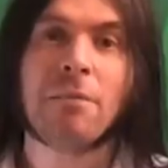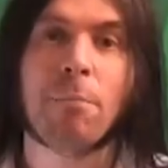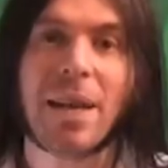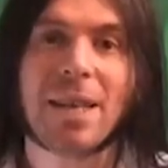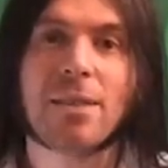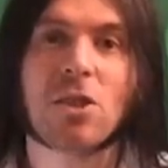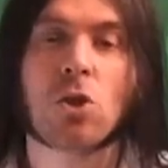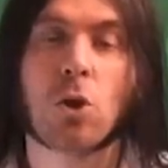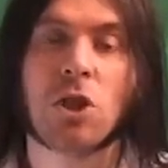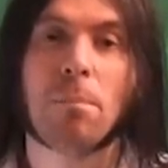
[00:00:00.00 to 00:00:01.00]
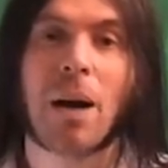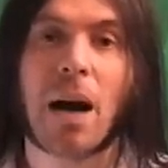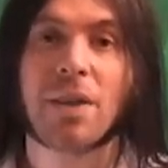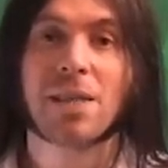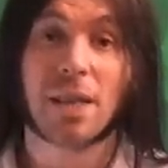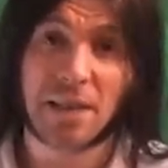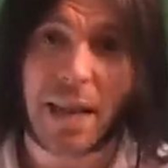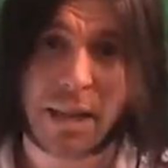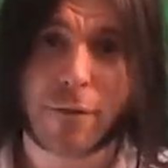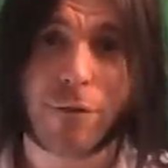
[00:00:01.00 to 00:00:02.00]
inbred, sociopathic,
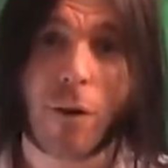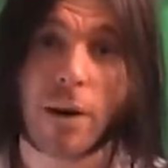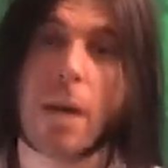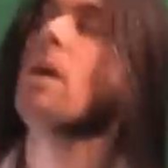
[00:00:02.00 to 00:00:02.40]
satanic fuck,